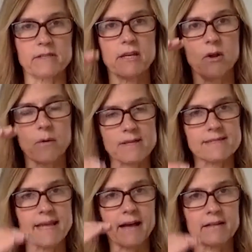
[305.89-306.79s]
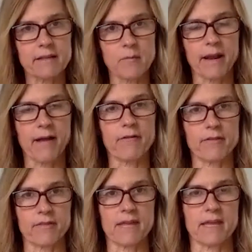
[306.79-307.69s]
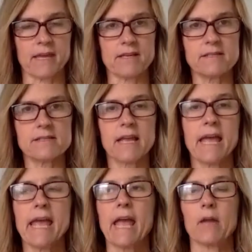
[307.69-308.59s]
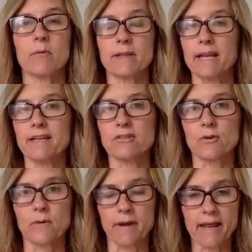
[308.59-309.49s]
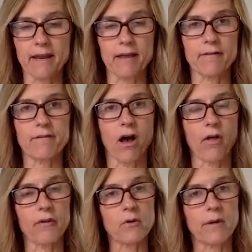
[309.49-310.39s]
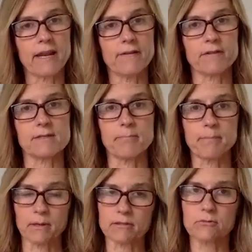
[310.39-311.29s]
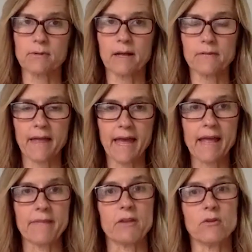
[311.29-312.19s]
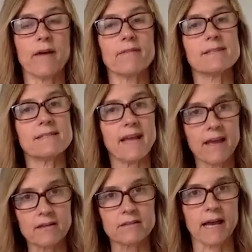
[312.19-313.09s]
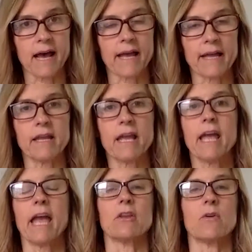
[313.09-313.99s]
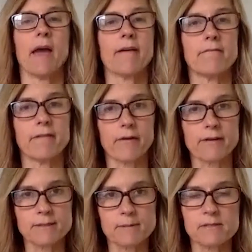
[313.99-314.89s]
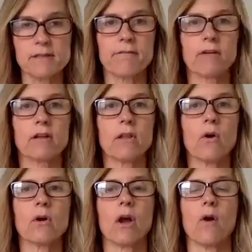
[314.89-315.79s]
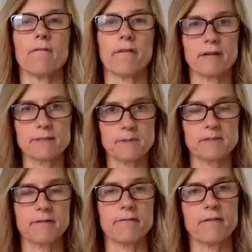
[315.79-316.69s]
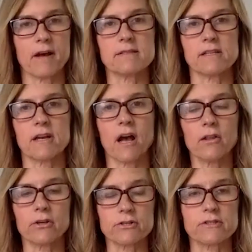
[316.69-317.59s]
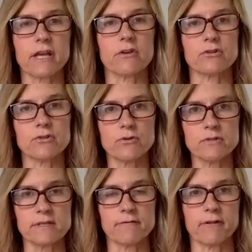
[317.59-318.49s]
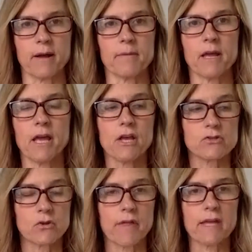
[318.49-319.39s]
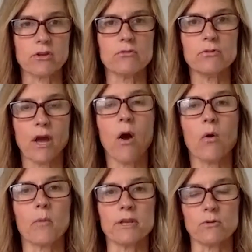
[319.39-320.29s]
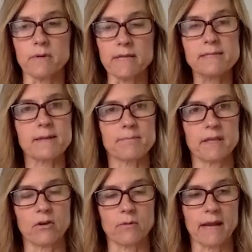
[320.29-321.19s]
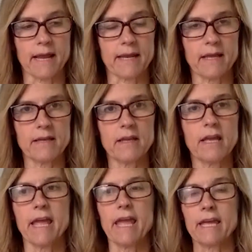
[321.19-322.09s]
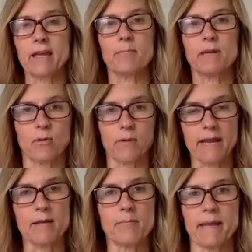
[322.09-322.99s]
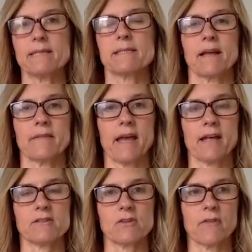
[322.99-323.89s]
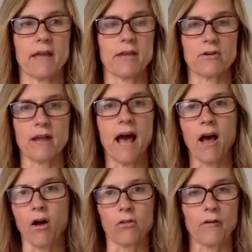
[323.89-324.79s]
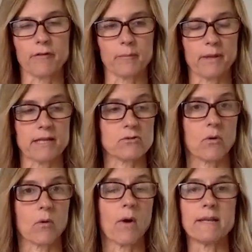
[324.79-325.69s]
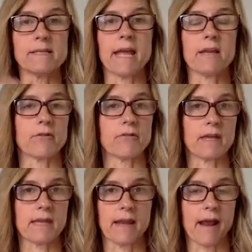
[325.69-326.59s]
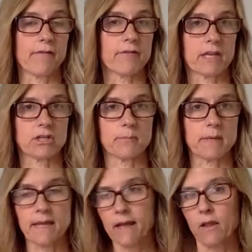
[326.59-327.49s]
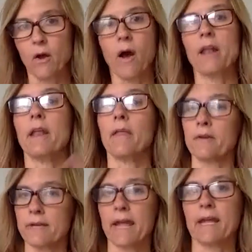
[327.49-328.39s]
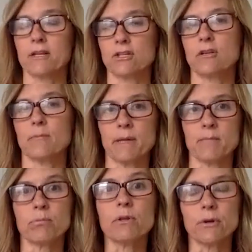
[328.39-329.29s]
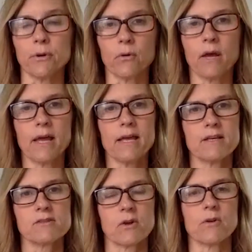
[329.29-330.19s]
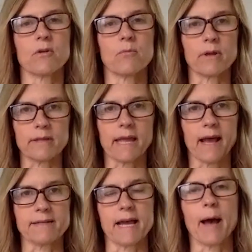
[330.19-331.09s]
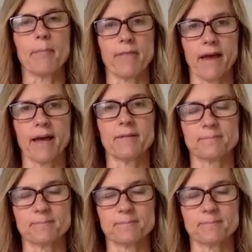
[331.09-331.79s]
They know exactly what everything is. And related to creative, all the creative is built around that. And then you have a style guide, and you have very specific logo and very specific fonts and colors that you're choosing from, so that when you need something created, it can be created based on that, so that you're not all over the place, or one day you're thinking everything should be yellow, another day it should be blue. So you're really on top of that.